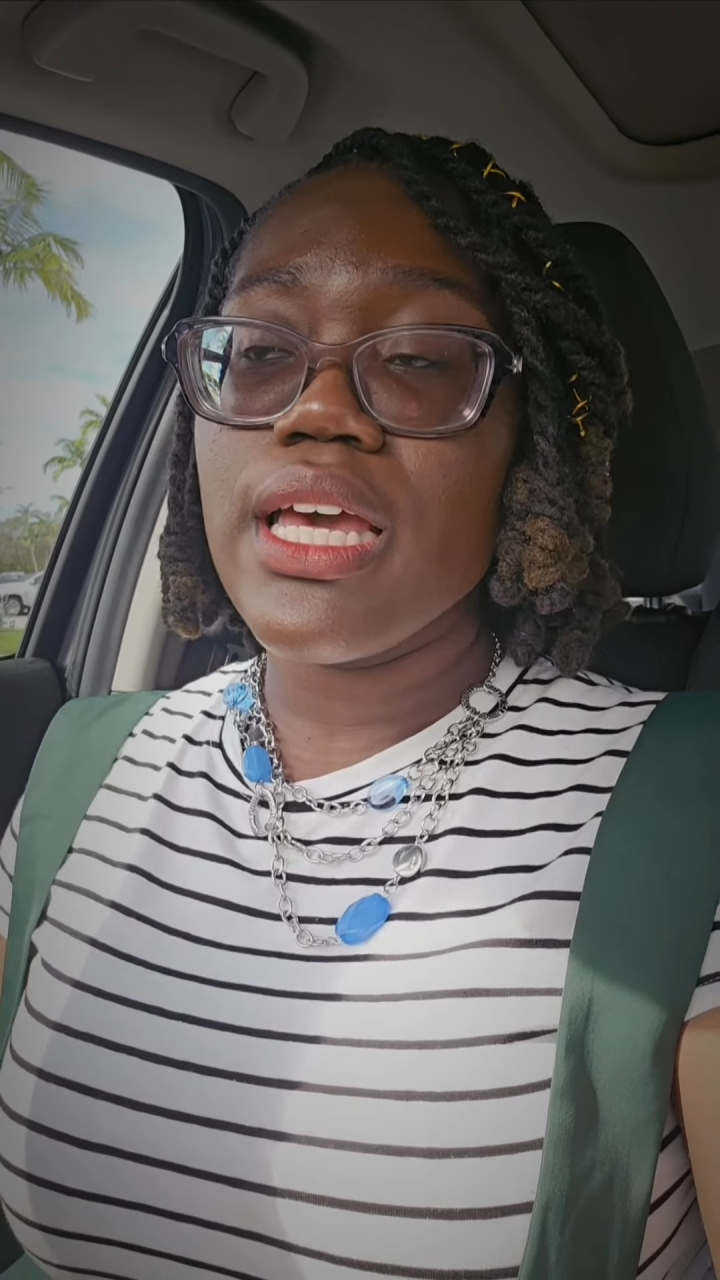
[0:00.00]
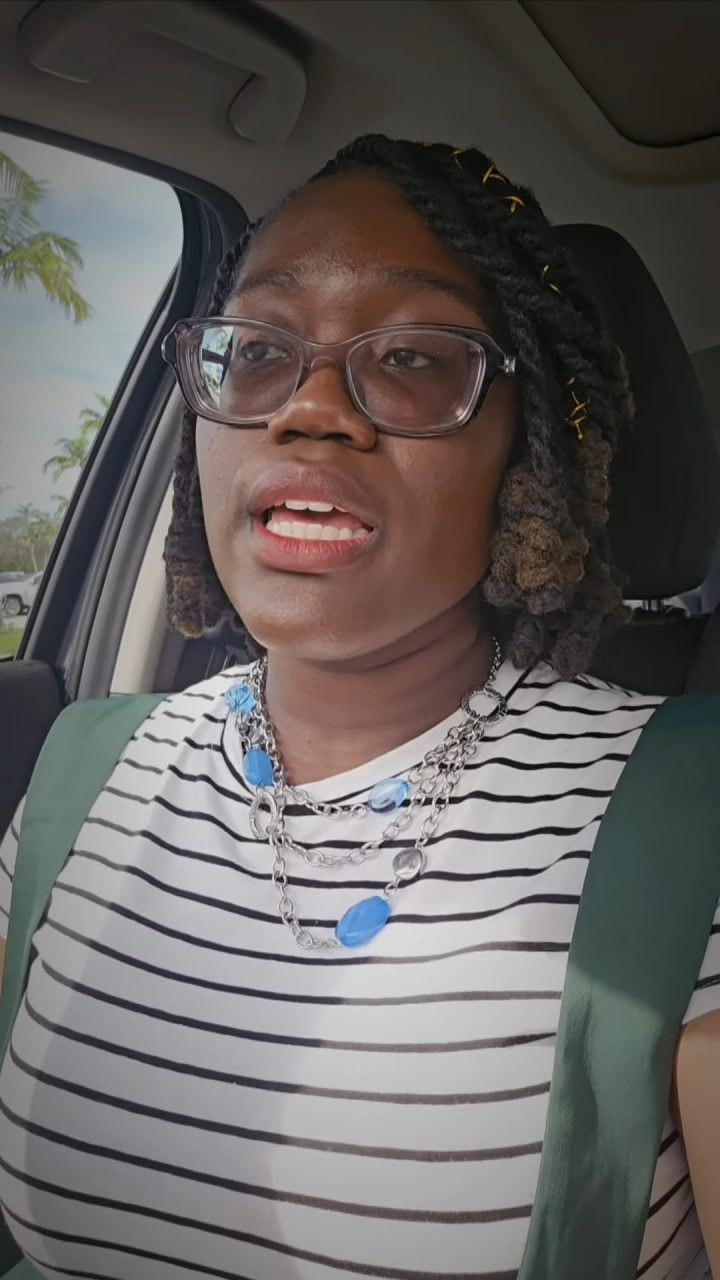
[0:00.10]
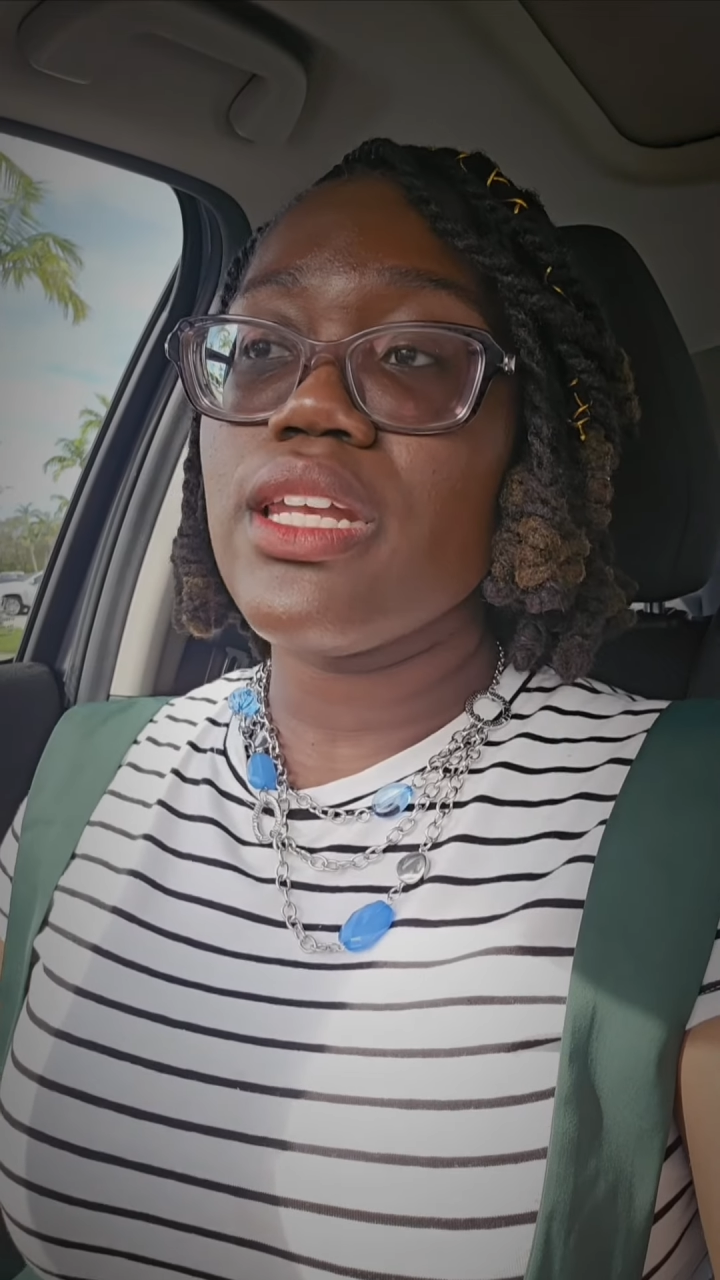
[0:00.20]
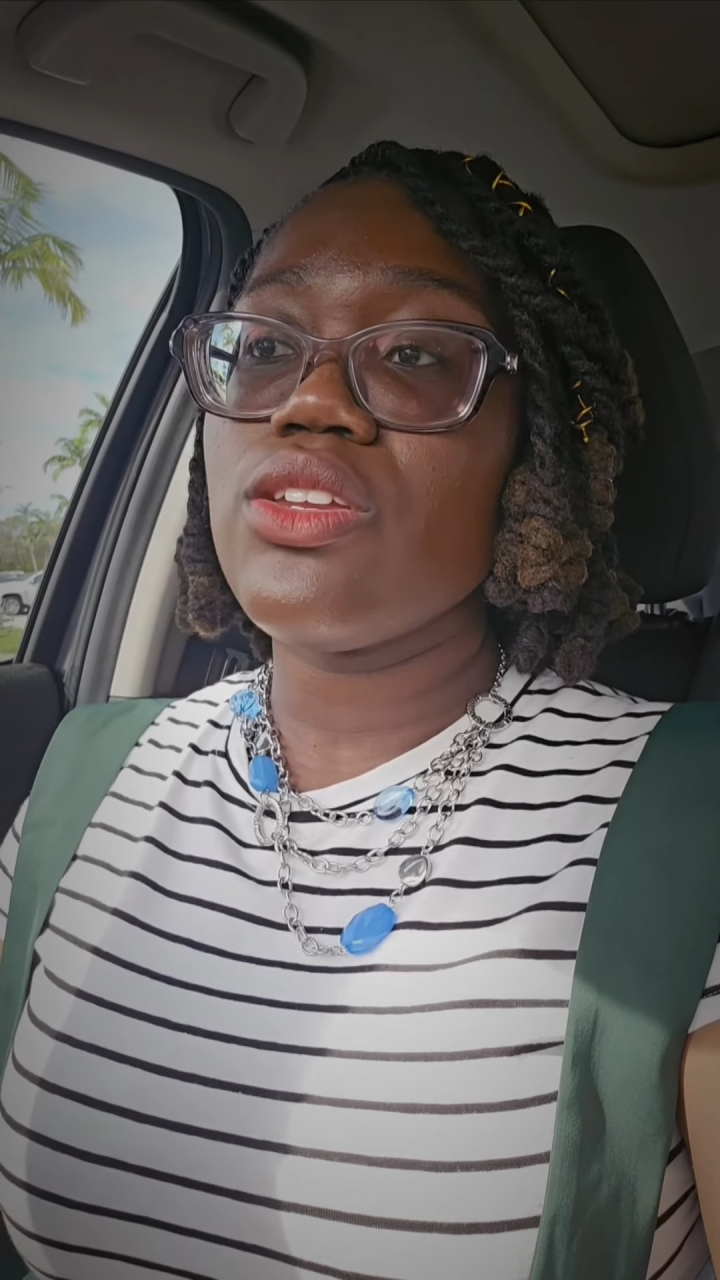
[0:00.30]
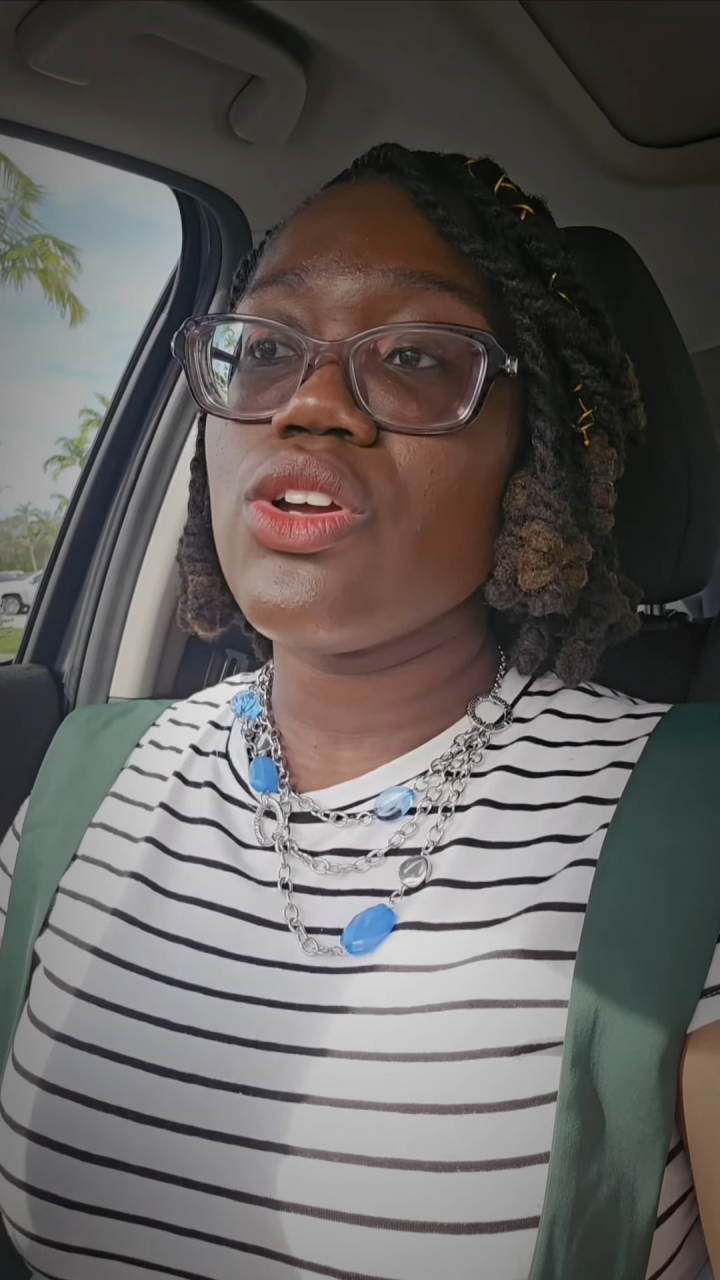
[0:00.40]

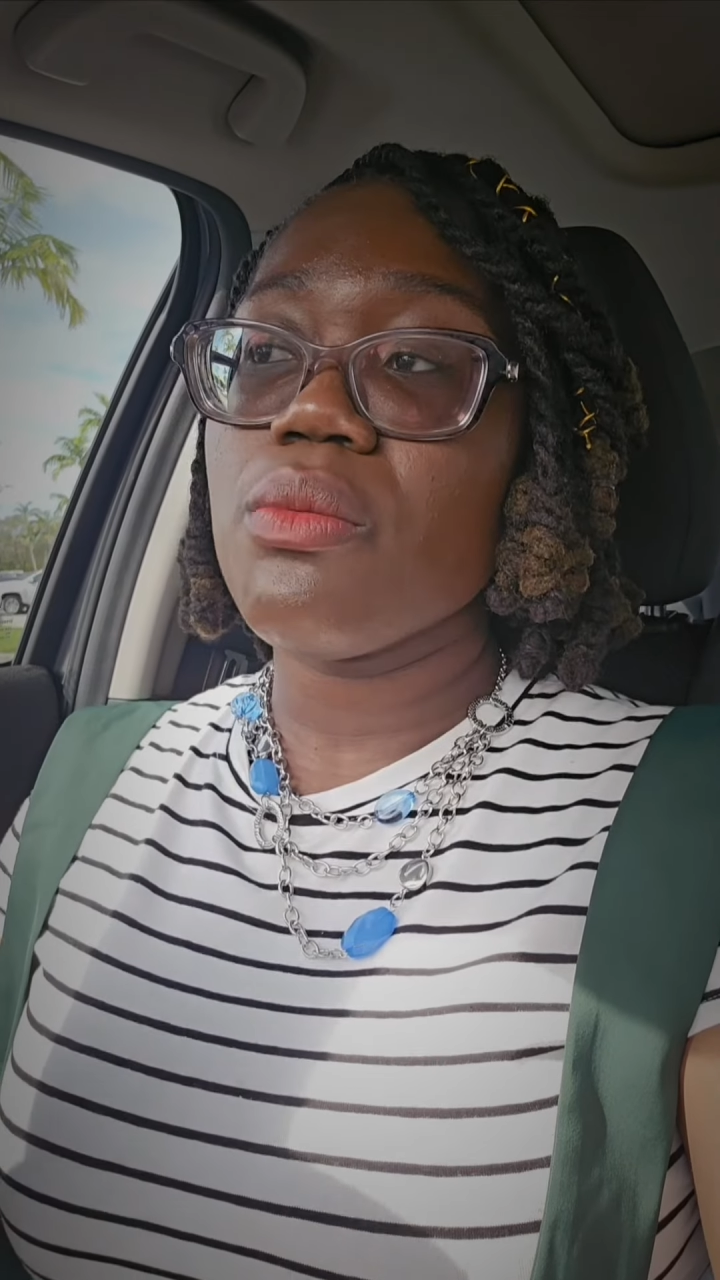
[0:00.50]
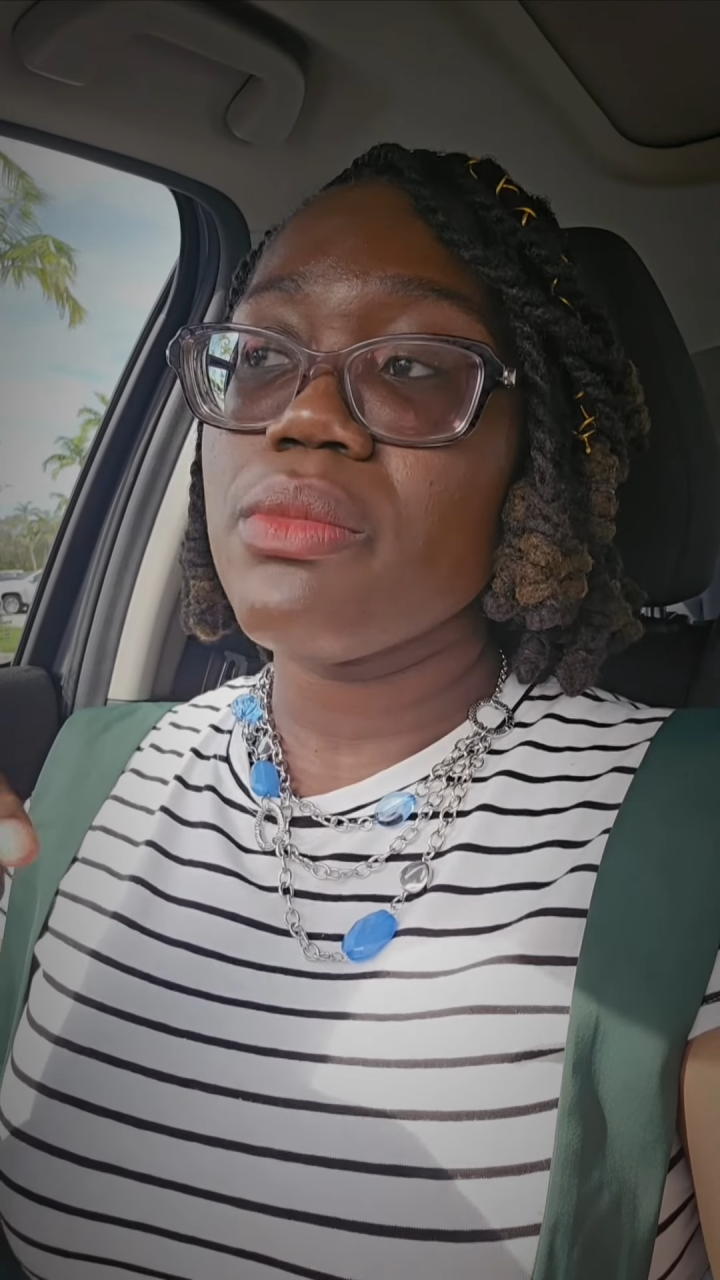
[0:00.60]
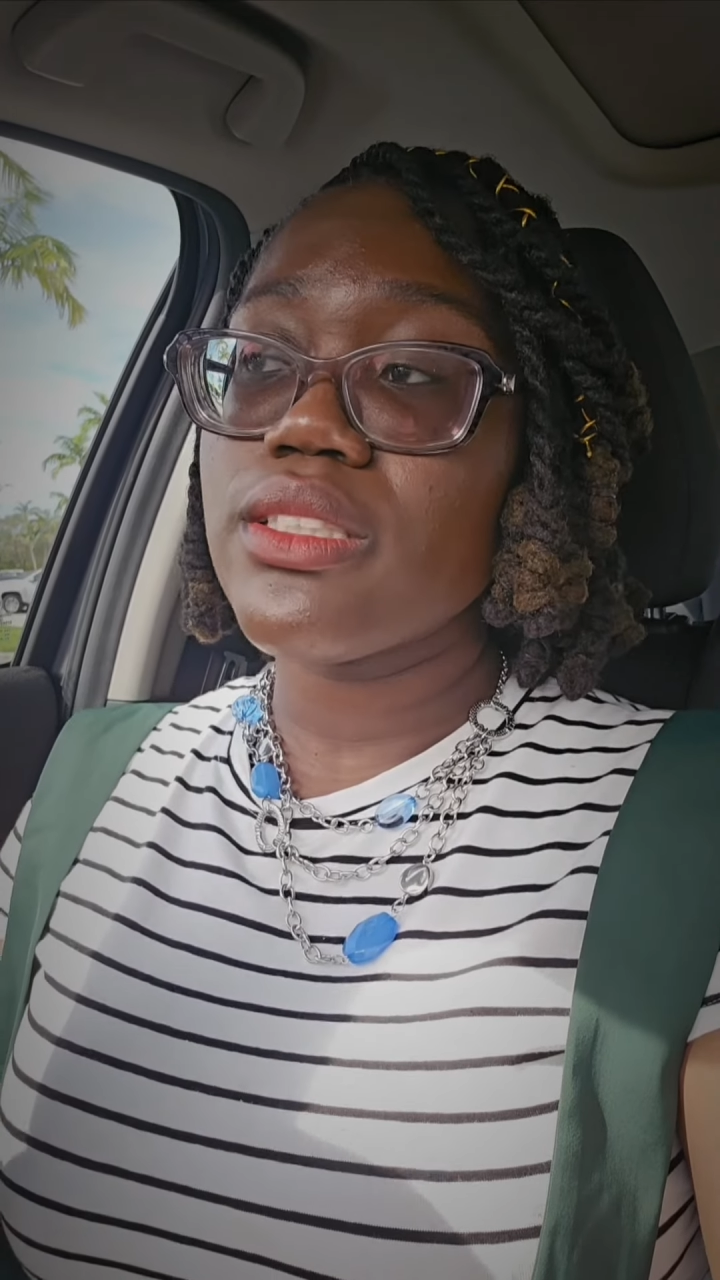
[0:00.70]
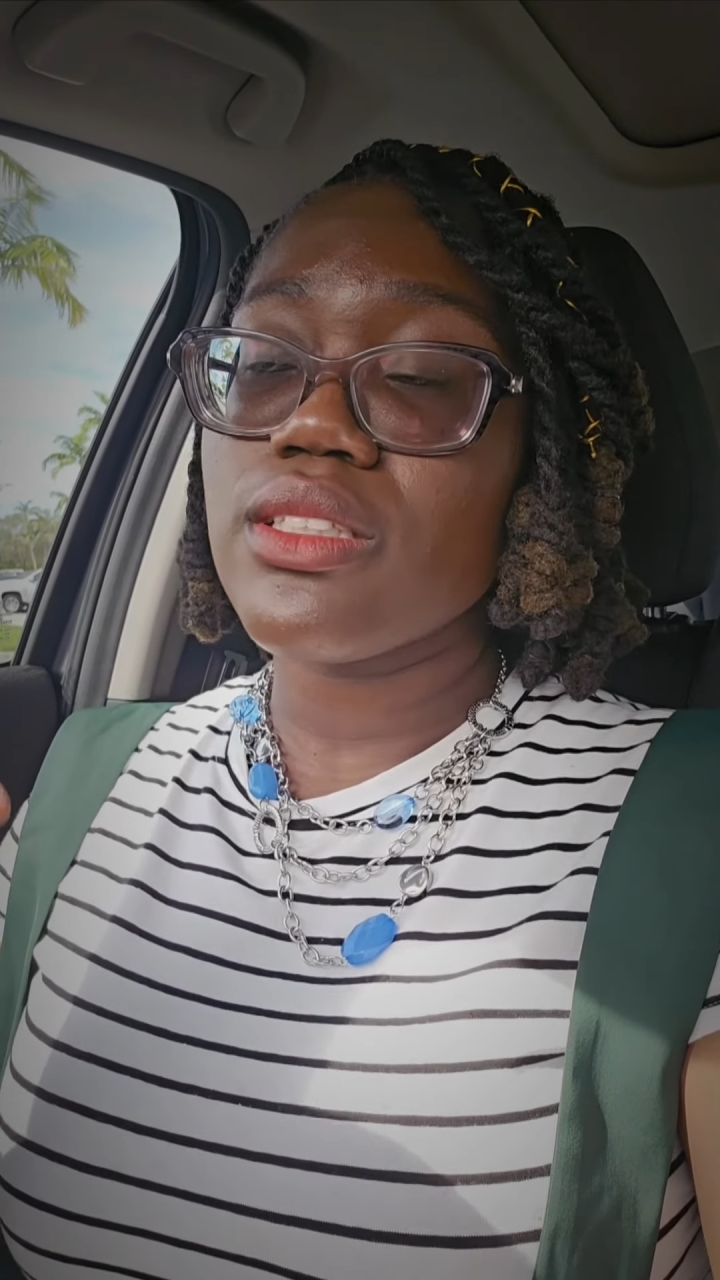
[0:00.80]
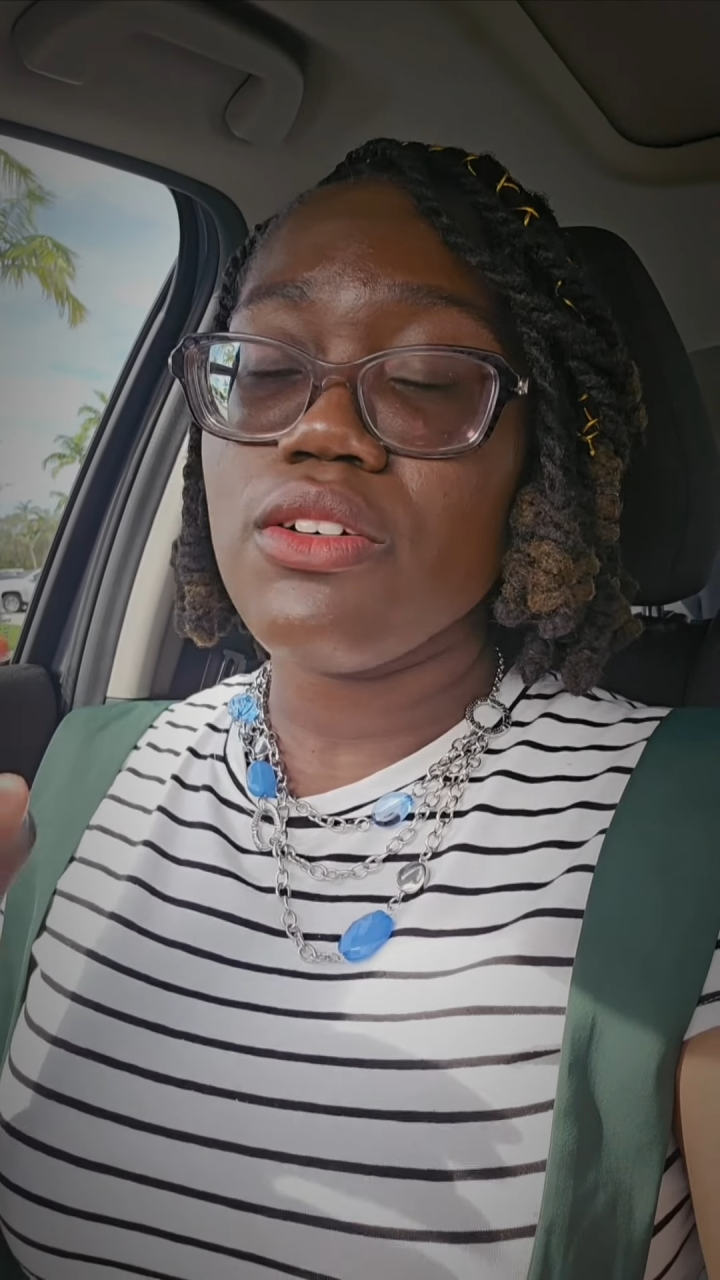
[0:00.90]
in your
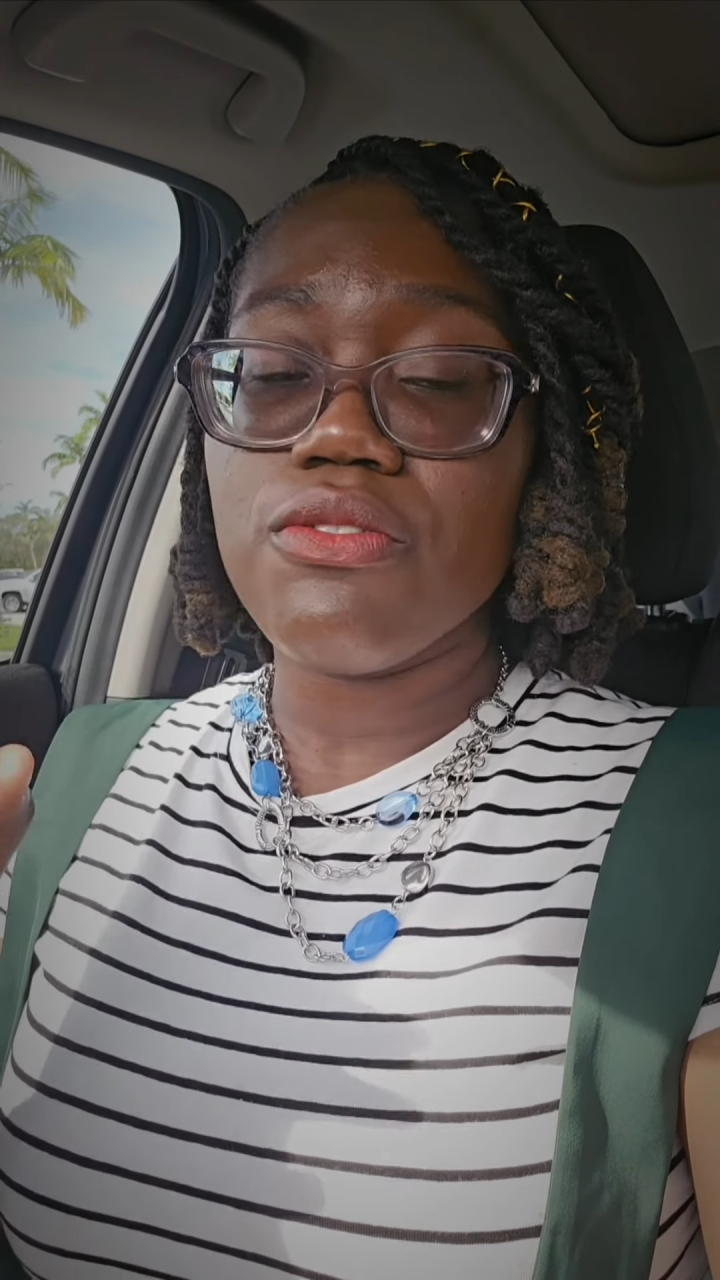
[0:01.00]
midst